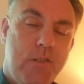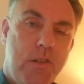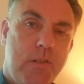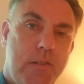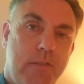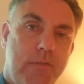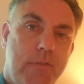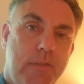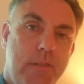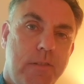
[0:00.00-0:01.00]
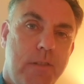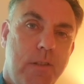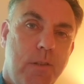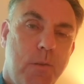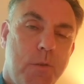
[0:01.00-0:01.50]
Joseph,
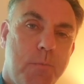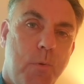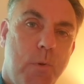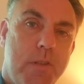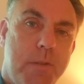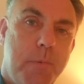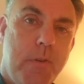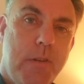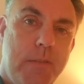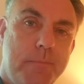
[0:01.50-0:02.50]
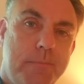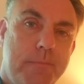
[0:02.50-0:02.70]
who is poor in spirit.